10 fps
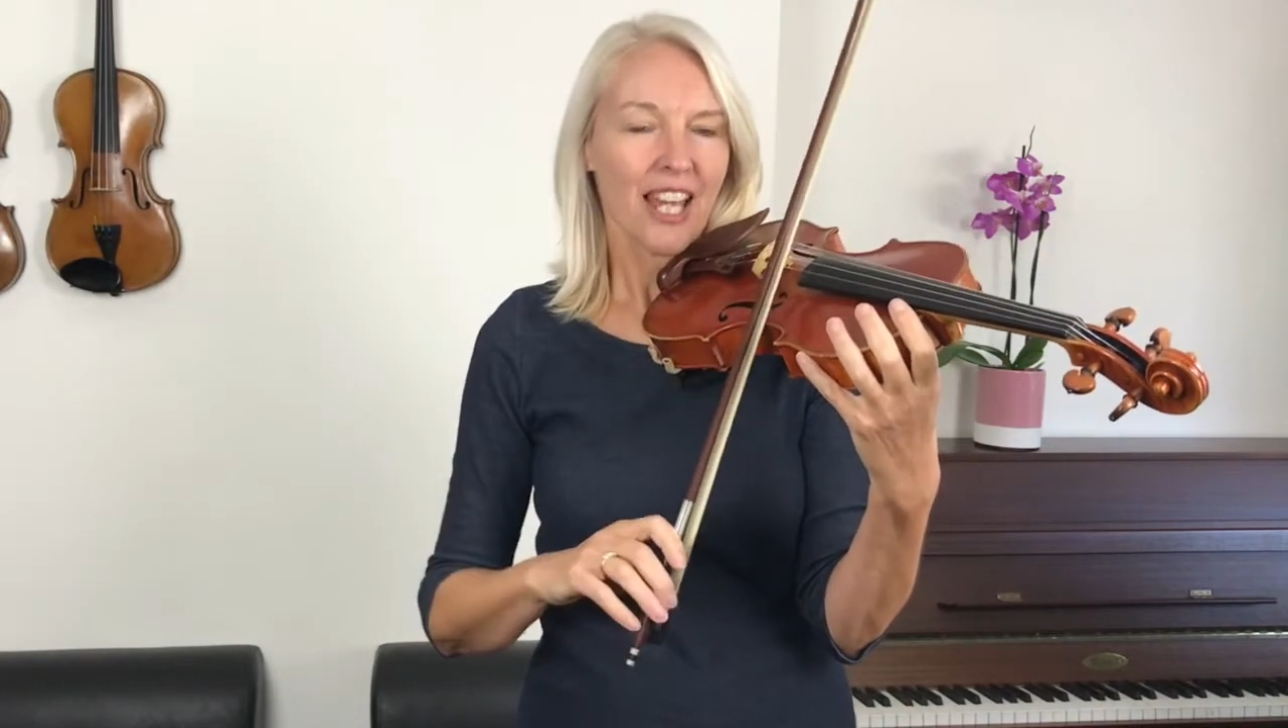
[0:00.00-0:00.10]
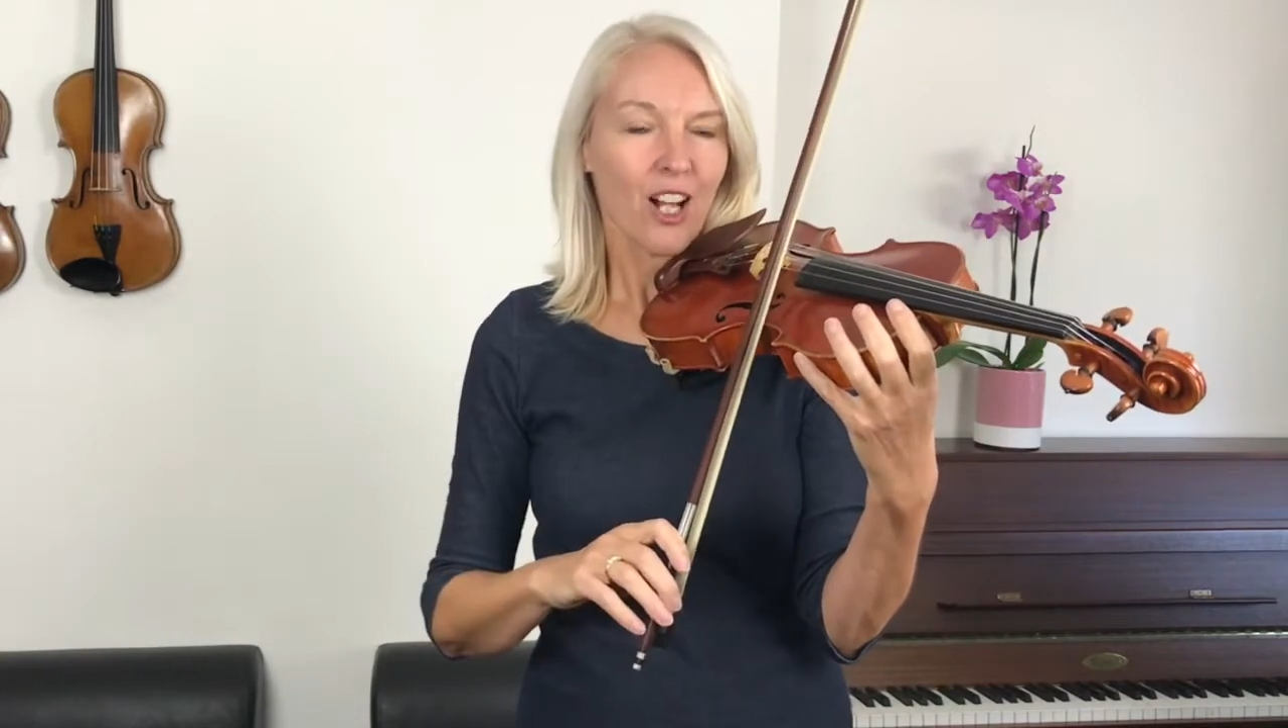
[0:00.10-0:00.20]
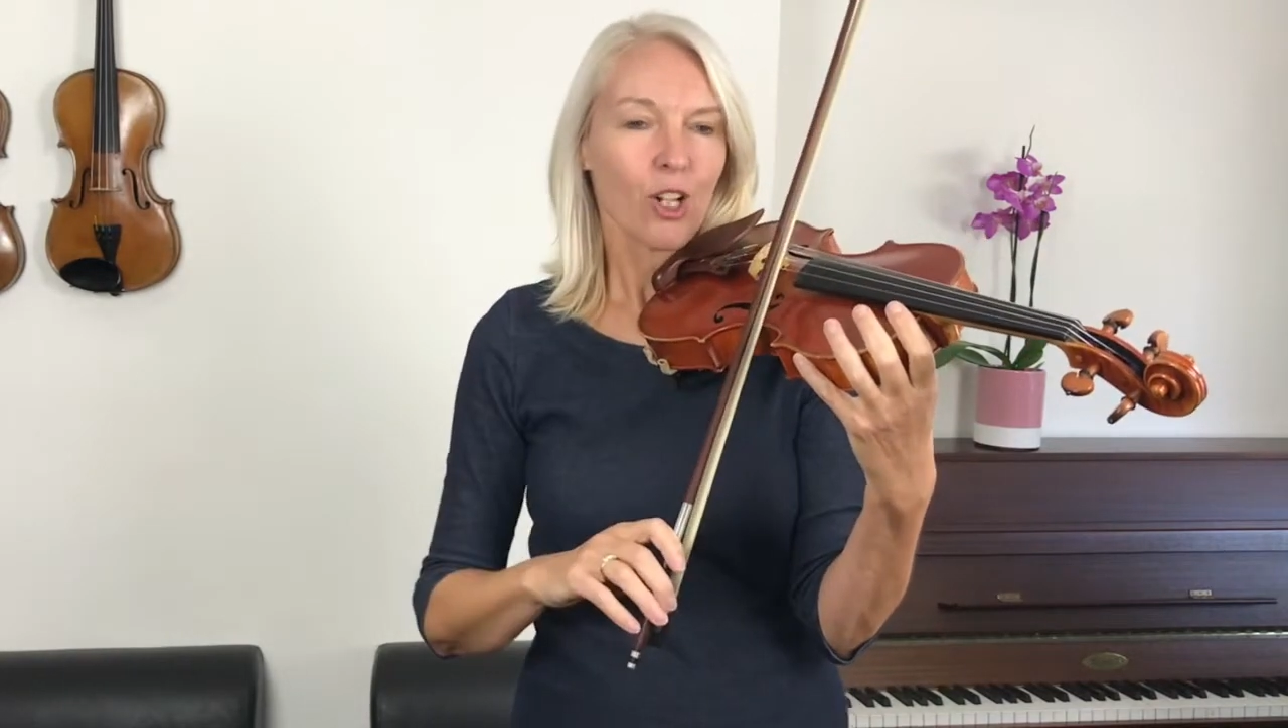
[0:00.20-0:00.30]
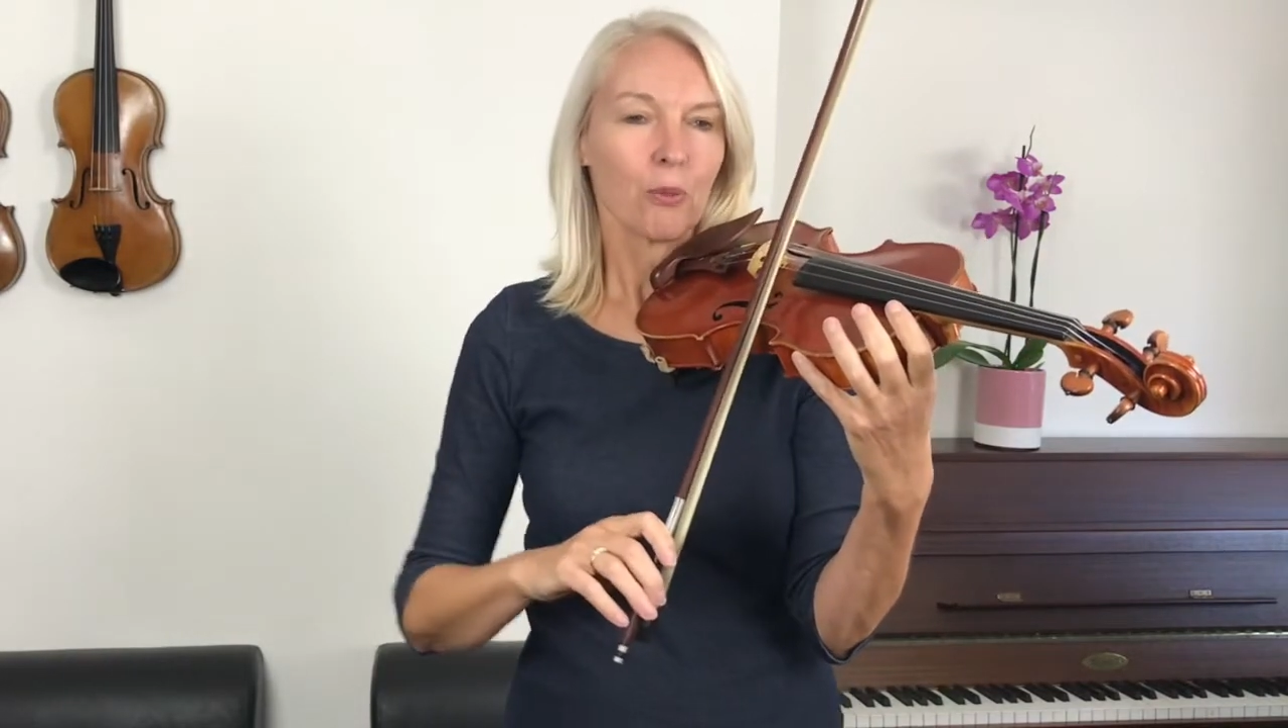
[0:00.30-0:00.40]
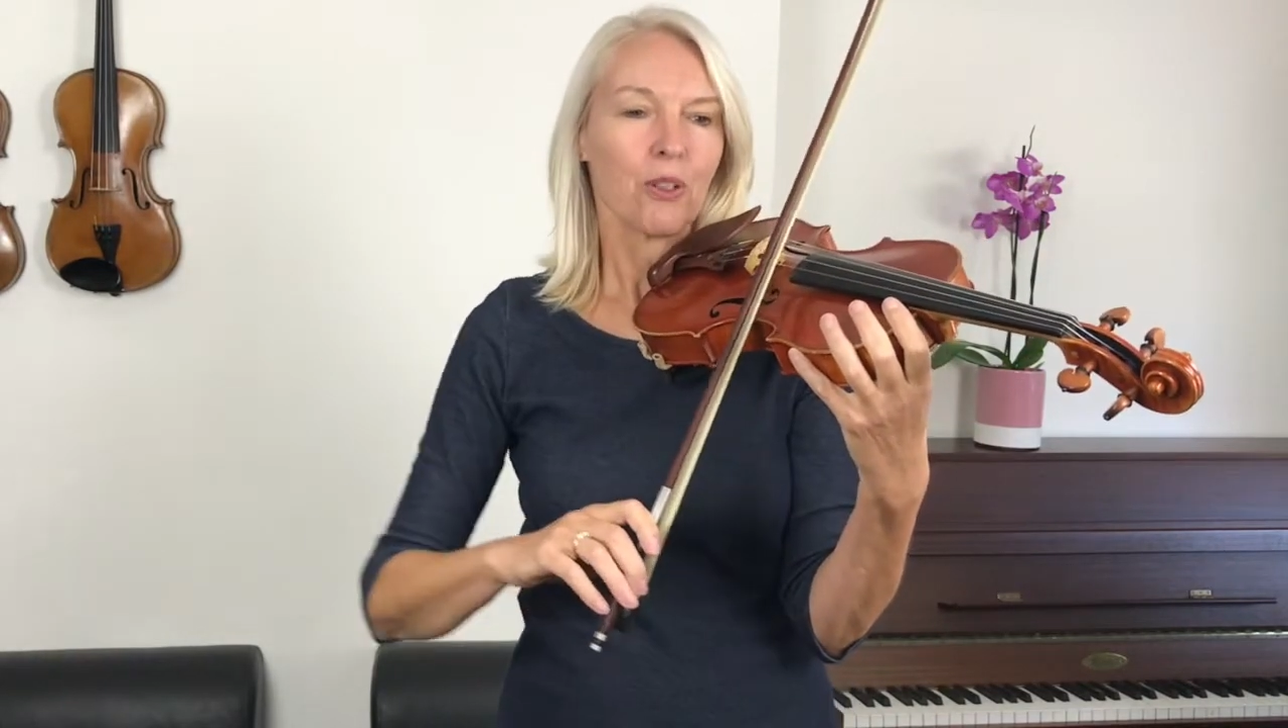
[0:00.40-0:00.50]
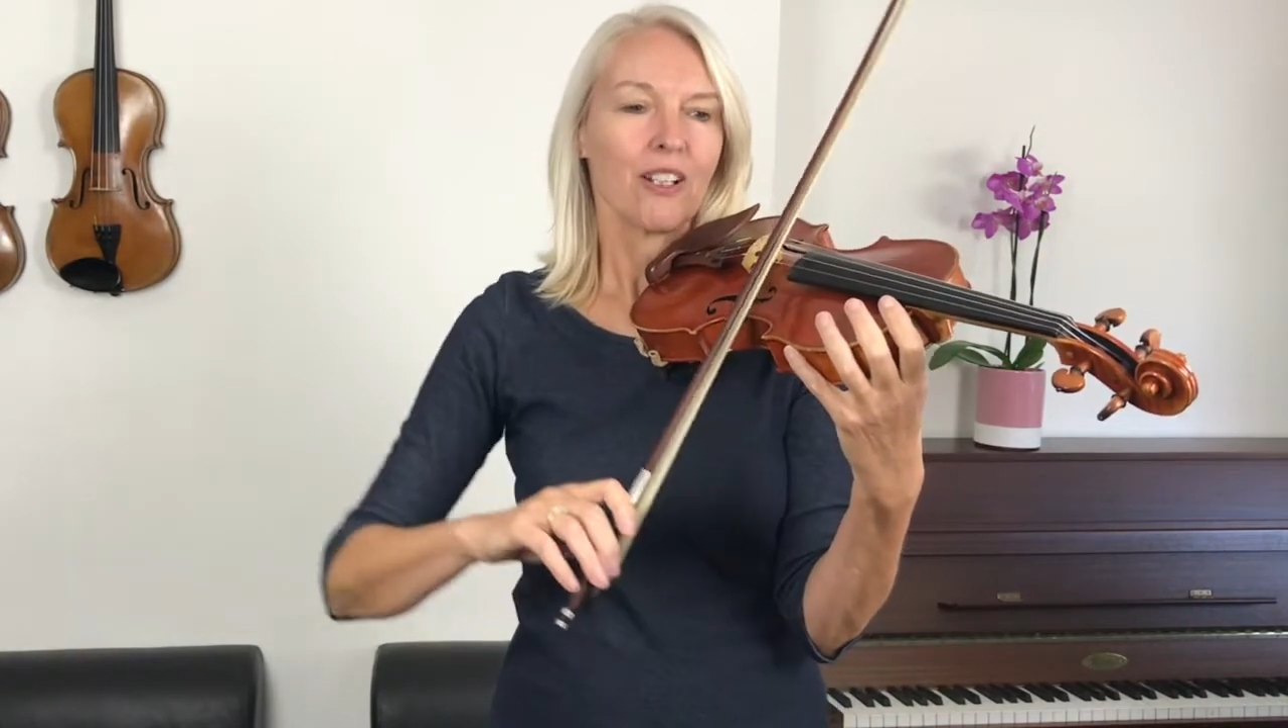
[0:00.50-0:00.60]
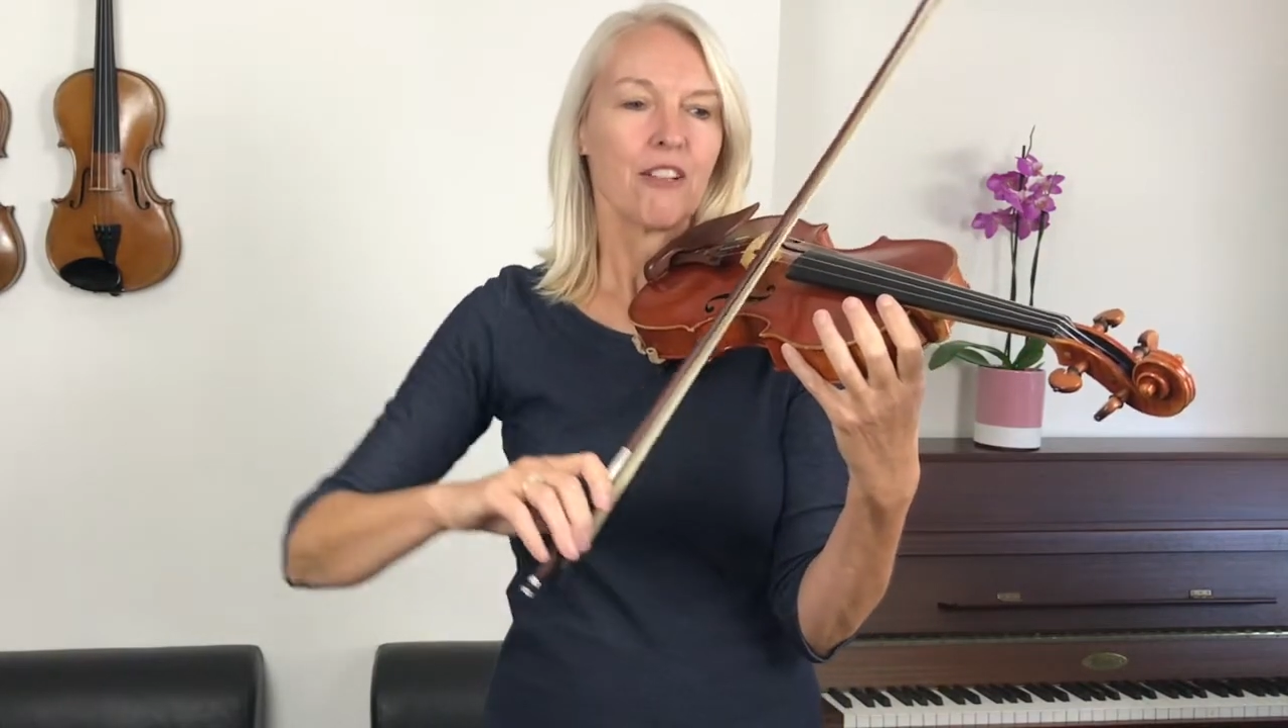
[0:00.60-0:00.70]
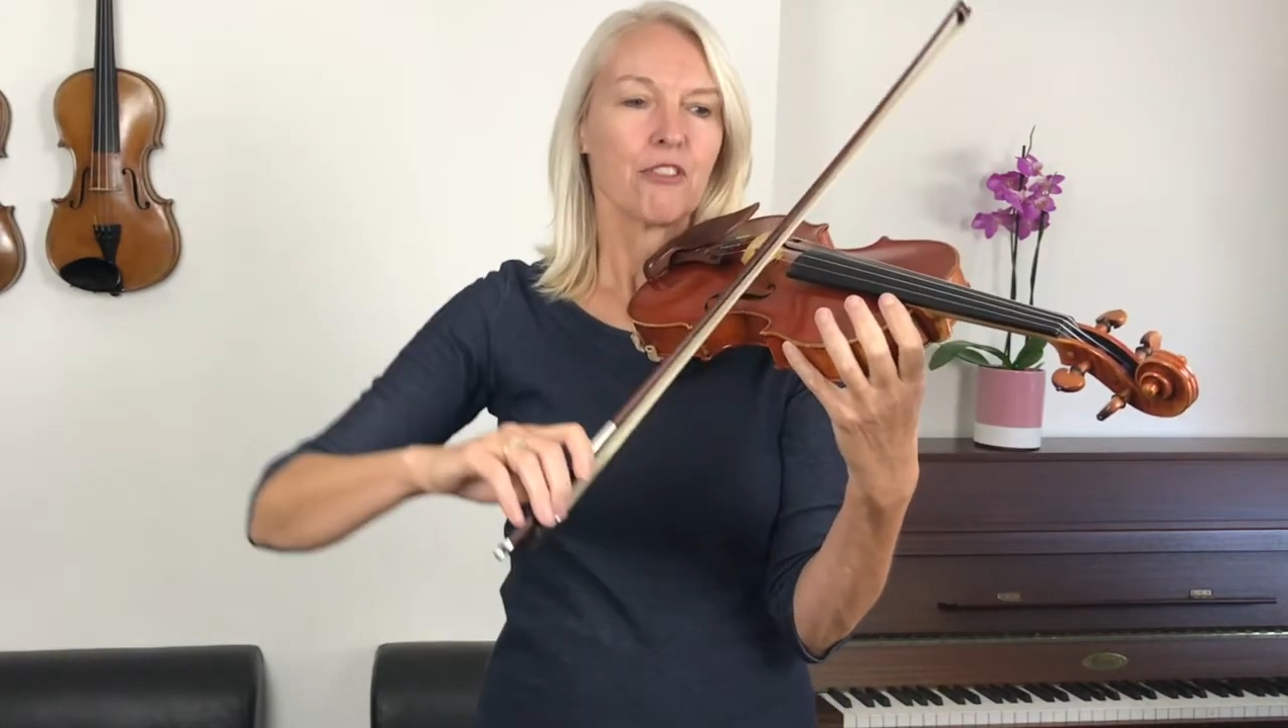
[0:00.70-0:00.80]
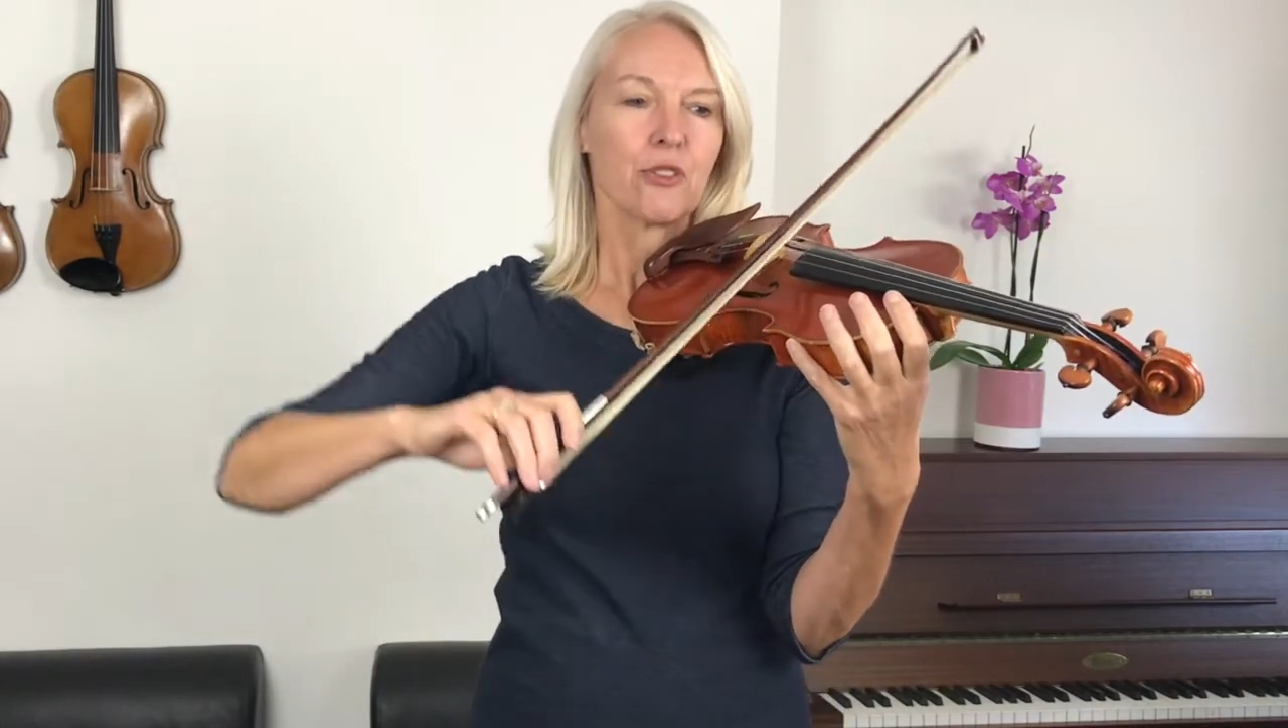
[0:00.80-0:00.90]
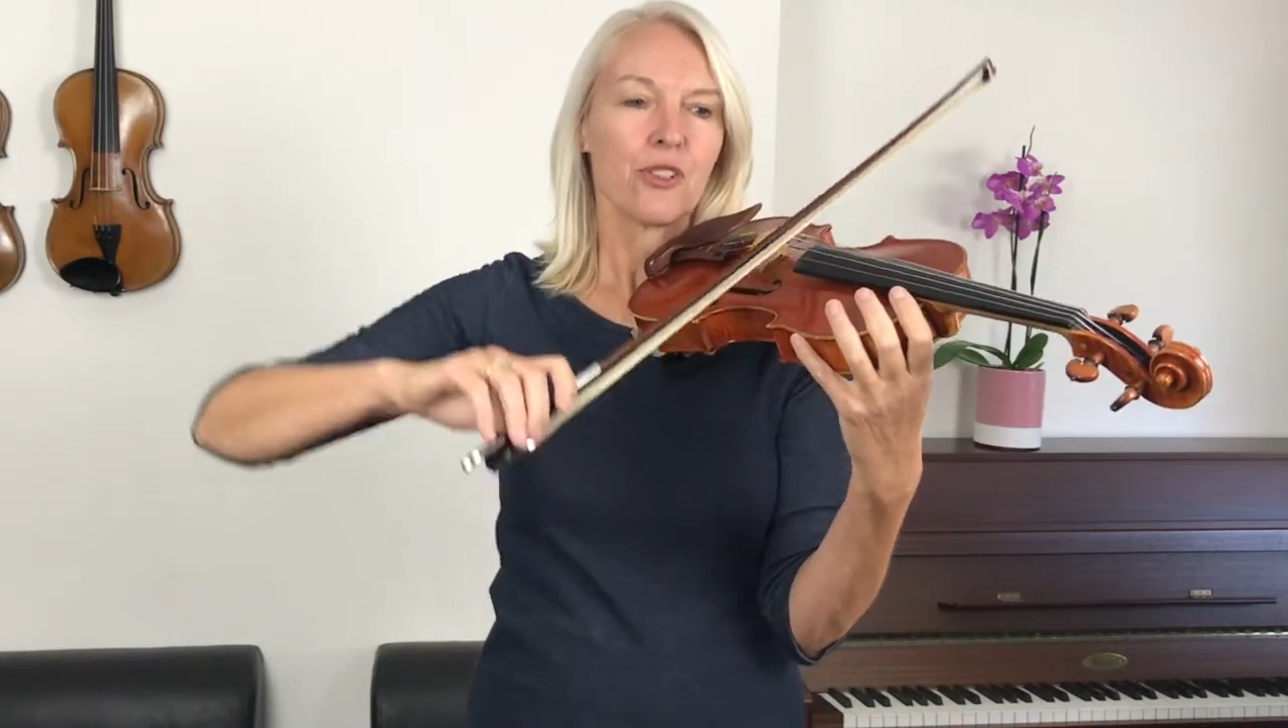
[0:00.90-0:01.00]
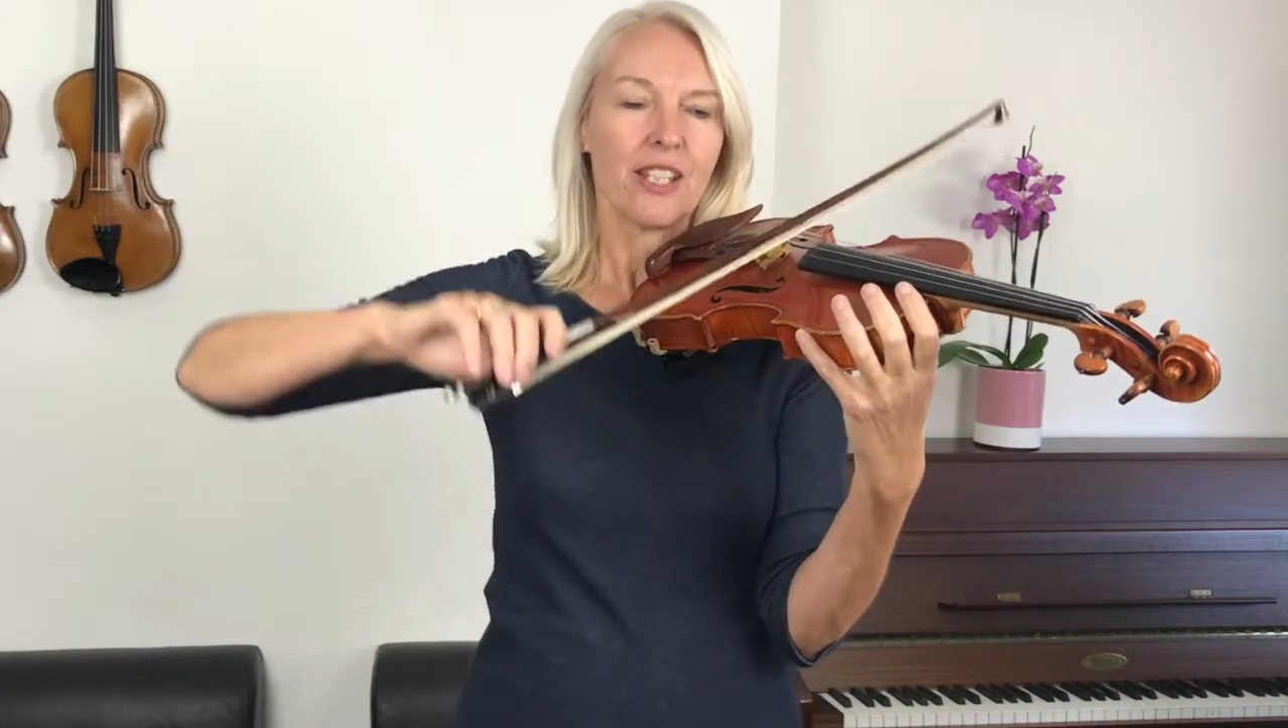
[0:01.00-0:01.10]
elbow levels.